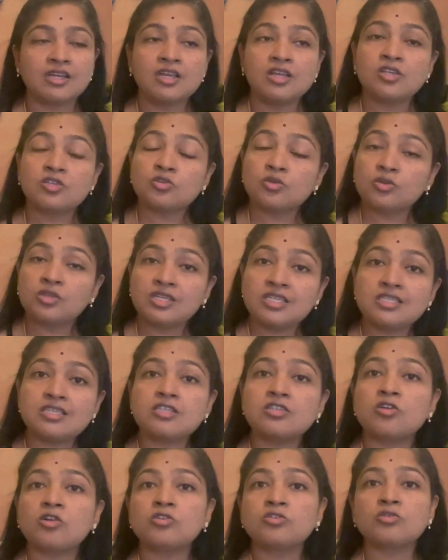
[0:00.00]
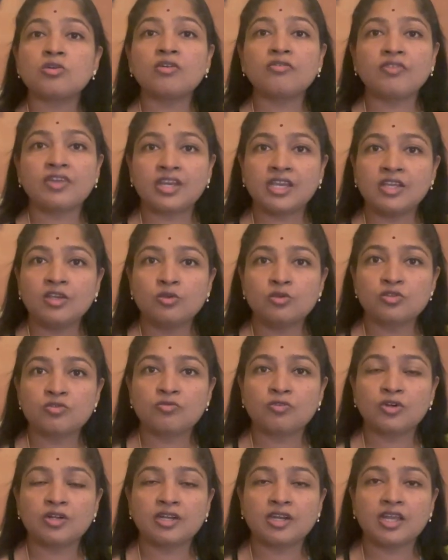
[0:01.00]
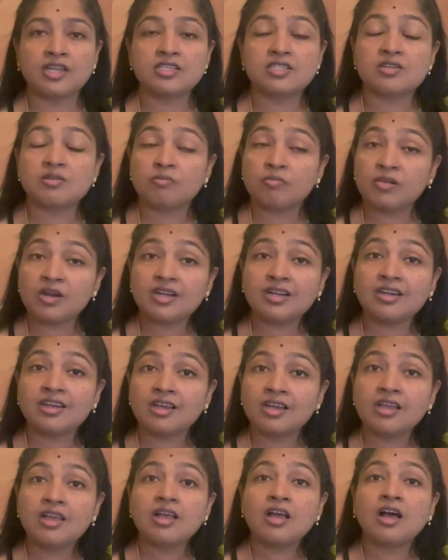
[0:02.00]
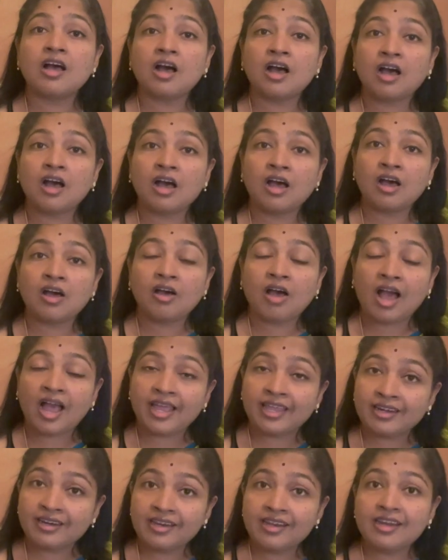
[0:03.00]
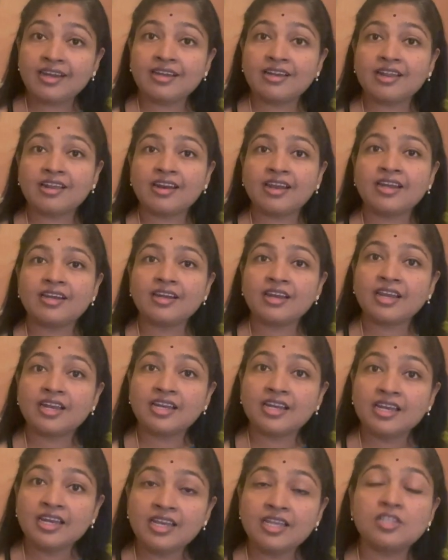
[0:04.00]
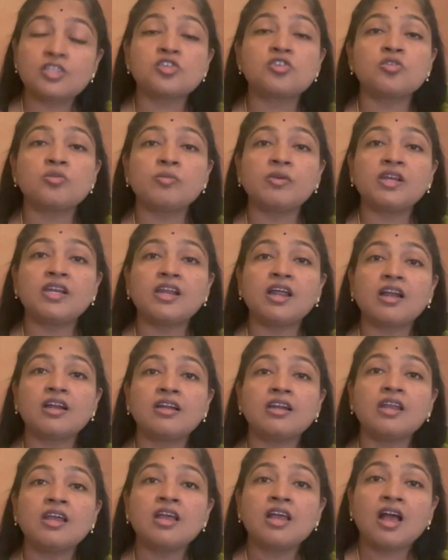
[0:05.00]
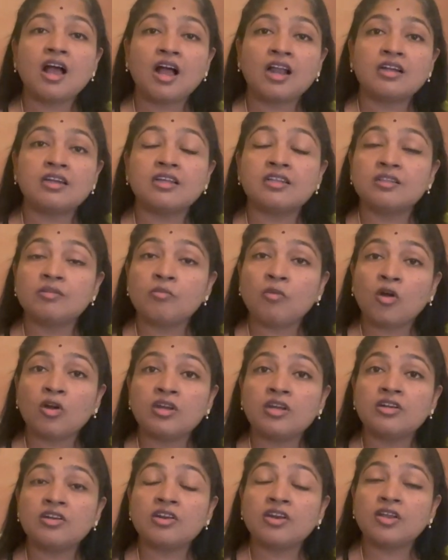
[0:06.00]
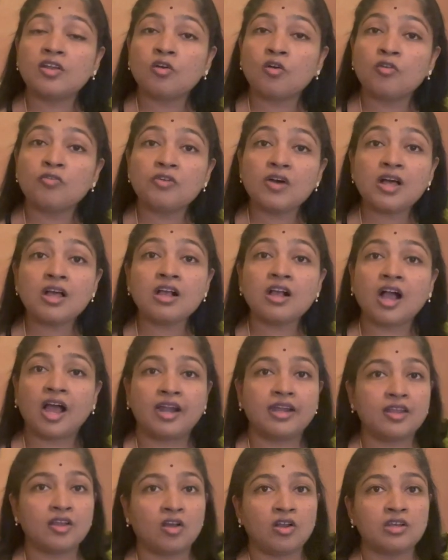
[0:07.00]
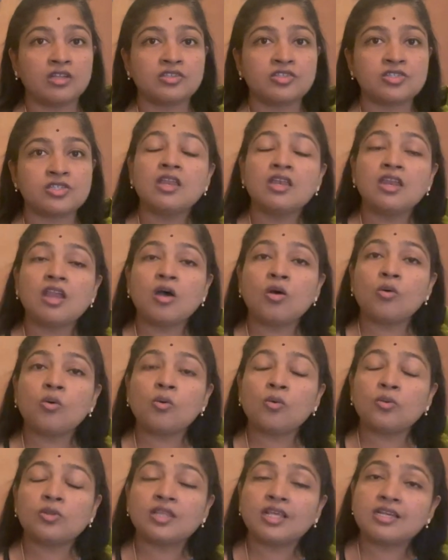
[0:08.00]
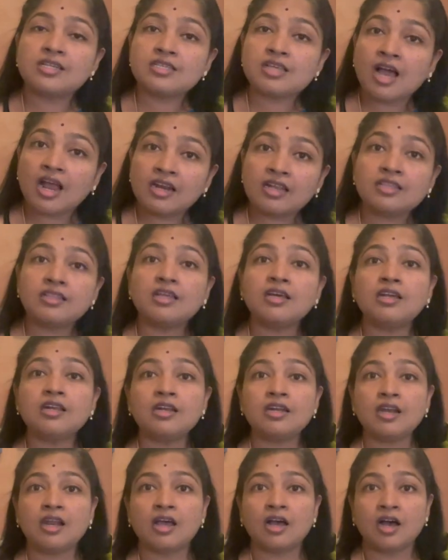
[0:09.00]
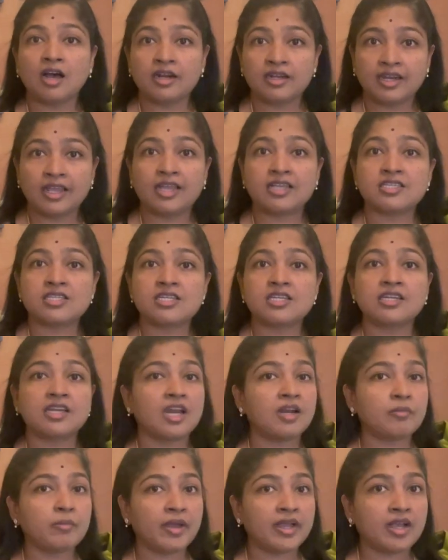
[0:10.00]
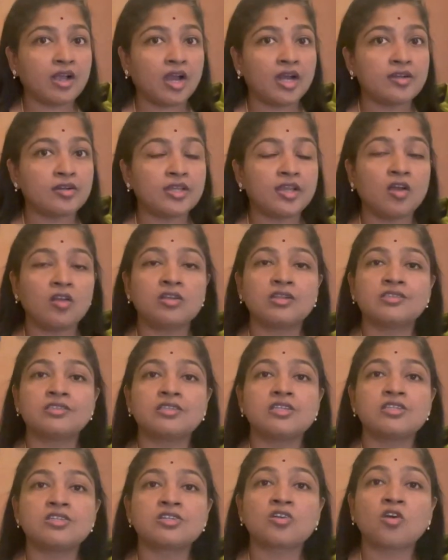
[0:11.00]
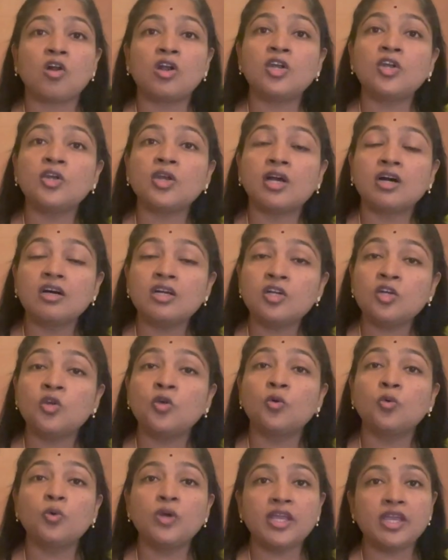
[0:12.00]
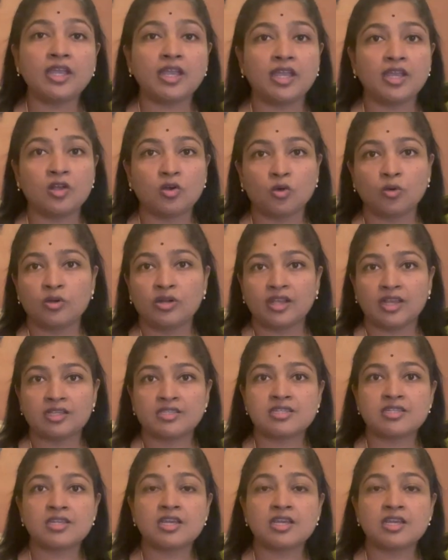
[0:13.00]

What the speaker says: So this is also a very useful test, but I reiterate, it needs to be done under the monitoring of a cardiologist. Now, there is another test done by cardiologist called a 2D echo test.